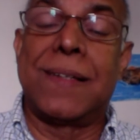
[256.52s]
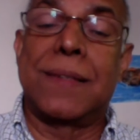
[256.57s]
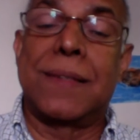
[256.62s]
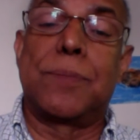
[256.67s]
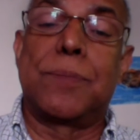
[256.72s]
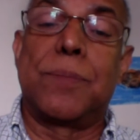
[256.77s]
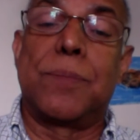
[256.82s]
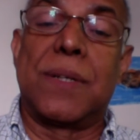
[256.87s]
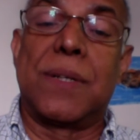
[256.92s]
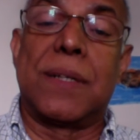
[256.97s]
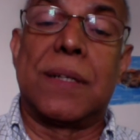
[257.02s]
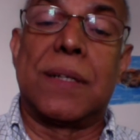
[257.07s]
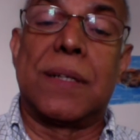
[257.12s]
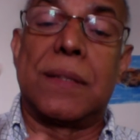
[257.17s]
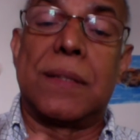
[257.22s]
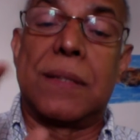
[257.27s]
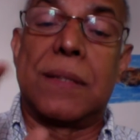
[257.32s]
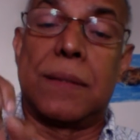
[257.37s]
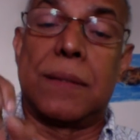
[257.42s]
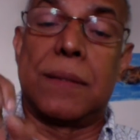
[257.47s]

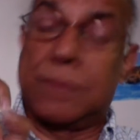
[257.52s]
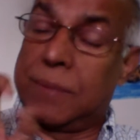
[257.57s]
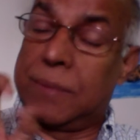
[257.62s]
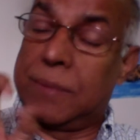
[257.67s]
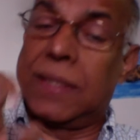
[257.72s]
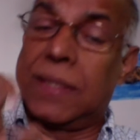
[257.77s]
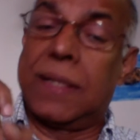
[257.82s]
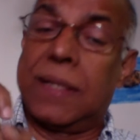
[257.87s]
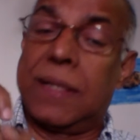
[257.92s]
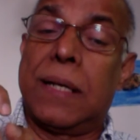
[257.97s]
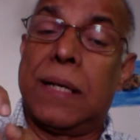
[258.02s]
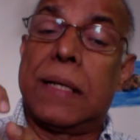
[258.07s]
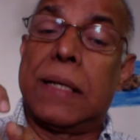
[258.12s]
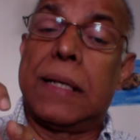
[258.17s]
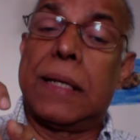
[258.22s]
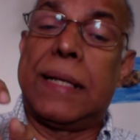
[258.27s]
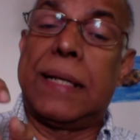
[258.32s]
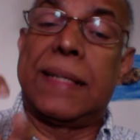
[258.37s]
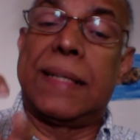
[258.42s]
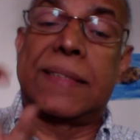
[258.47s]
the
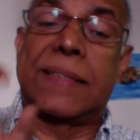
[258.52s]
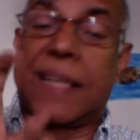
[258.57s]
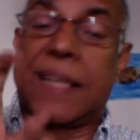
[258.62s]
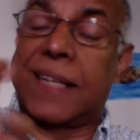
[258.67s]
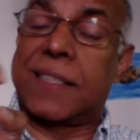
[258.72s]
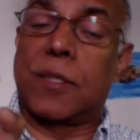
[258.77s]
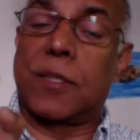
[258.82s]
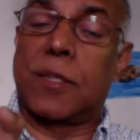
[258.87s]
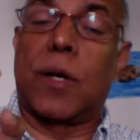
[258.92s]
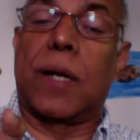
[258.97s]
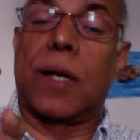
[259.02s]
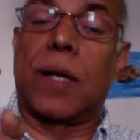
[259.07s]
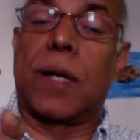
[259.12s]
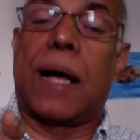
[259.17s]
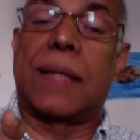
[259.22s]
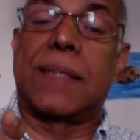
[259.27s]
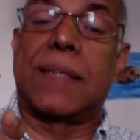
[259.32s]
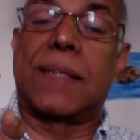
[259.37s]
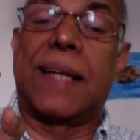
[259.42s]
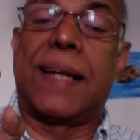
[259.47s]
insects or
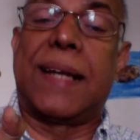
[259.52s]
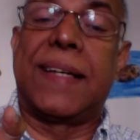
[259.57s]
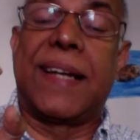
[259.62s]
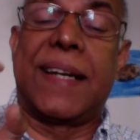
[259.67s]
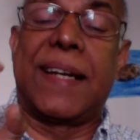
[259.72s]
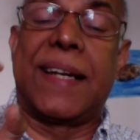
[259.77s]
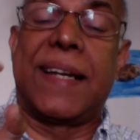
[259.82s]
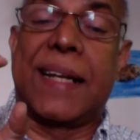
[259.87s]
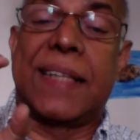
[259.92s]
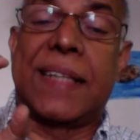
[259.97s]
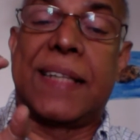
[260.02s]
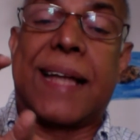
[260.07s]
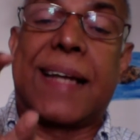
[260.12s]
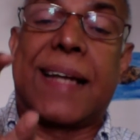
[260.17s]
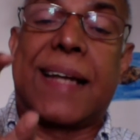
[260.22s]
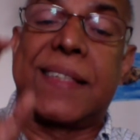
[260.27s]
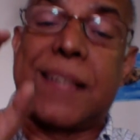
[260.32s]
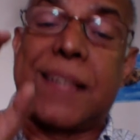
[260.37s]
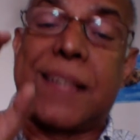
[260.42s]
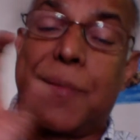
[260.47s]
other entities that
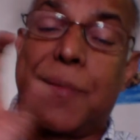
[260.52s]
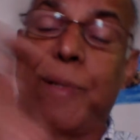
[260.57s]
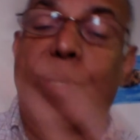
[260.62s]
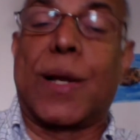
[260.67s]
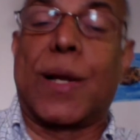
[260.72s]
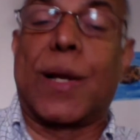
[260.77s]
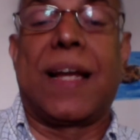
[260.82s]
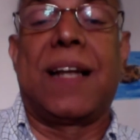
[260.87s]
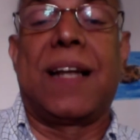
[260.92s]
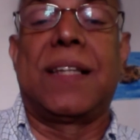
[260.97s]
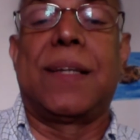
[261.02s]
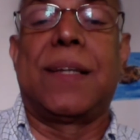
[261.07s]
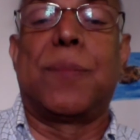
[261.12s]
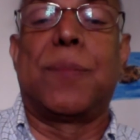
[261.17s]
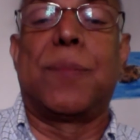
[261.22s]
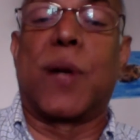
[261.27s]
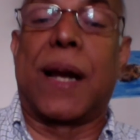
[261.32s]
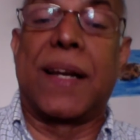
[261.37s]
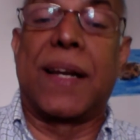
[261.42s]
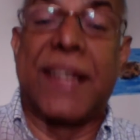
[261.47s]
is coming to kill them
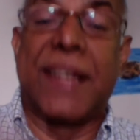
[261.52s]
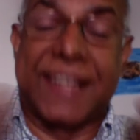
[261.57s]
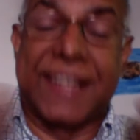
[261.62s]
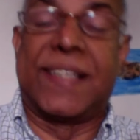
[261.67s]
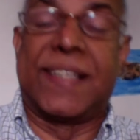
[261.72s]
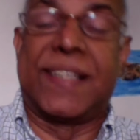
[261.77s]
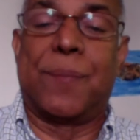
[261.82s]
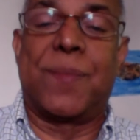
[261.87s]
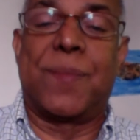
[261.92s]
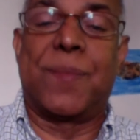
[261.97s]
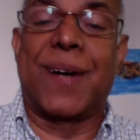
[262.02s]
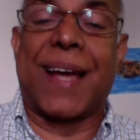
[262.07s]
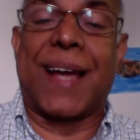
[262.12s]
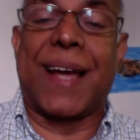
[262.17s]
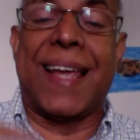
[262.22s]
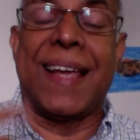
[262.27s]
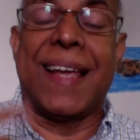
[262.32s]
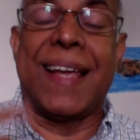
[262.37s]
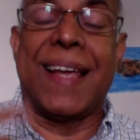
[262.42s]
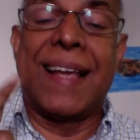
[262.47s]
or and eat them.
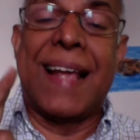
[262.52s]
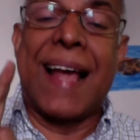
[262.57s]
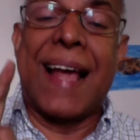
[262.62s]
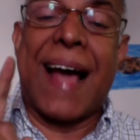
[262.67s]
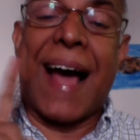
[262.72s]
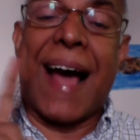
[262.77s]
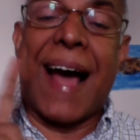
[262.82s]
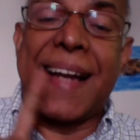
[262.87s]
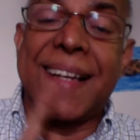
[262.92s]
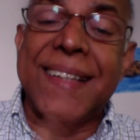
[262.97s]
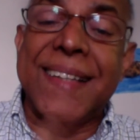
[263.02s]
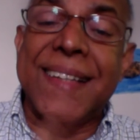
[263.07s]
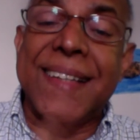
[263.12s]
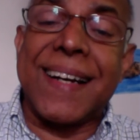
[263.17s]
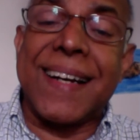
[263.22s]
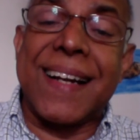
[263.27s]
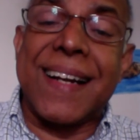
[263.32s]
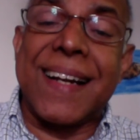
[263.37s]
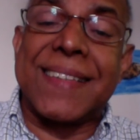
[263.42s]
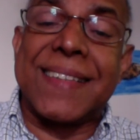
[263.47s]
Okay,
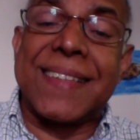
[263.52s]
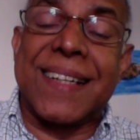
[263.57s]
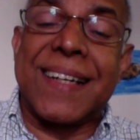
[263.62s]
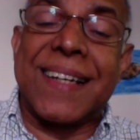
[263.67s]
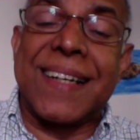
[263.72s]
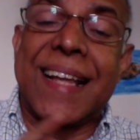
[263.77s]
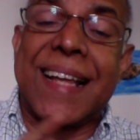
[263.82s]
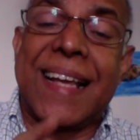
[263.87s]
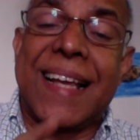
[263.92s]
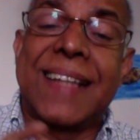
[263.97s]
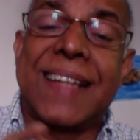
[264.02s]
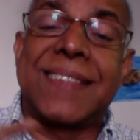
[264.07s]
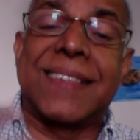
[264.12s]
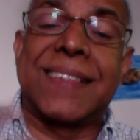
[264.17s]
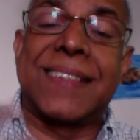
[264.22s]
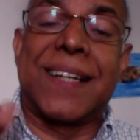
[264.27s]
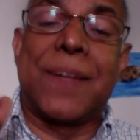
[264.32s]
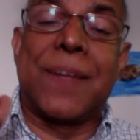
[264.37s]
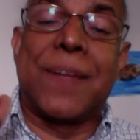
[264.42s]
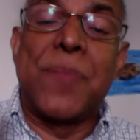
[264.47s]
another reason is
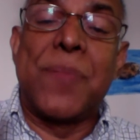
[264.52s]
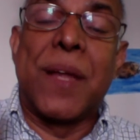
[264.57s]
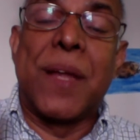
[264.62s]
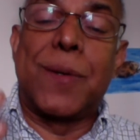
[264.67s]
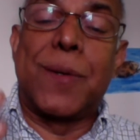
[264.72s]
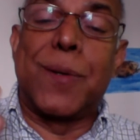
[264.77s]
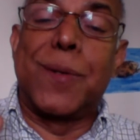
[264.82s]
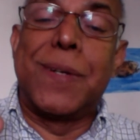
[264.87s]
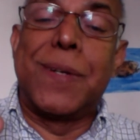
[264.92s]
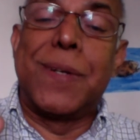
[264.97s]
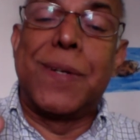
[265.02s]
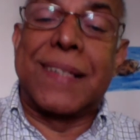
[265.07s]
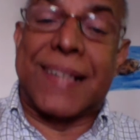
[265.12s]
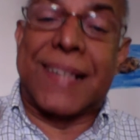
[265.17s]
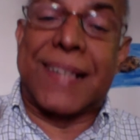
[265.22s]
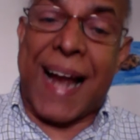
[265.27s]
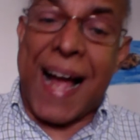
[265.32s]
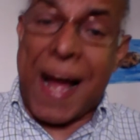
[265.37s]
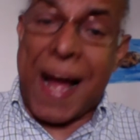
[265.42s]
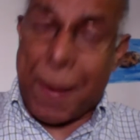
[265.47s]
to
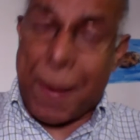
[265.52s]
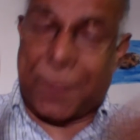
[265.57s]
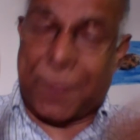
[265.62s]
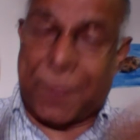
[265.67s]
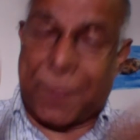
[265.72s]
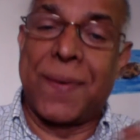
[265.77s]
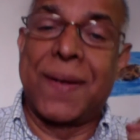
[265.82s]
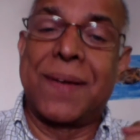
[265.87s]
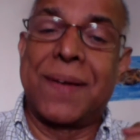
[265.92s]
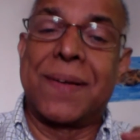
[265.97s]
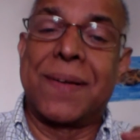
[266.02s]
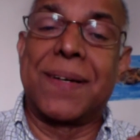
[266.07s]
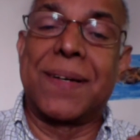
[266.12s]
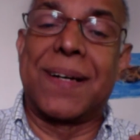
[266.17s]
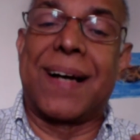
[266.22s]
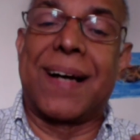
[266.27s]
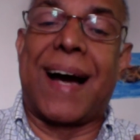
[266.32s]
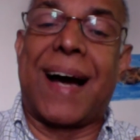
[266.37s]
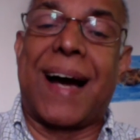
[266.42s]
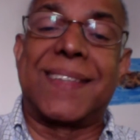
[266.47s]
trap
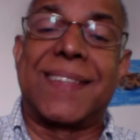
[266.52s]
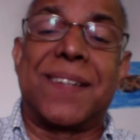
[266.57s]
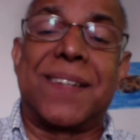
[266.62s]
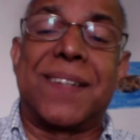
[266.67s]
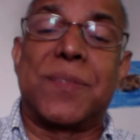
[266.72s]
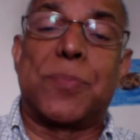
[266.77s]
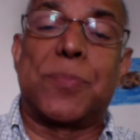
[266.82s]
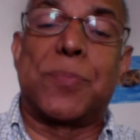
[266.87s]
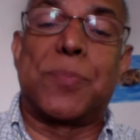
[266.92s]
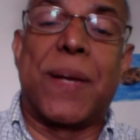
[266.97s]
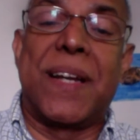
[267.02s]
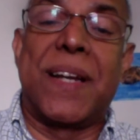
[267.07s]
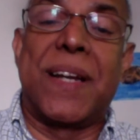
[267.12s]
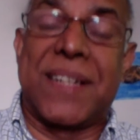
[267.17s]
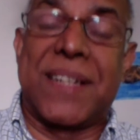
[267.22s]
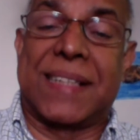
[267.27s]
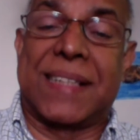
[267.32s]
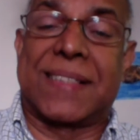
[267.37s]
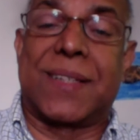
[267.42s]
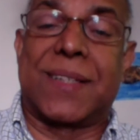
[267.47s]
other
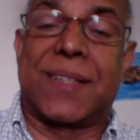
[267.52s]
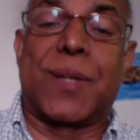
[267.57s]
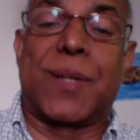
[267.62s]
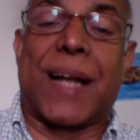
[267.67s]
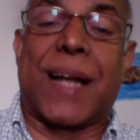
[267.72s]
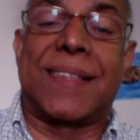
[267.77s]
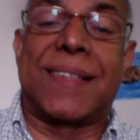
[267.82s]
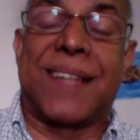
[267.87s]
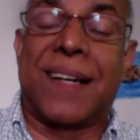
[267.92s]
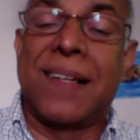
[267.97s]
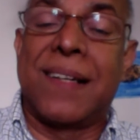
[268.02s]
species or other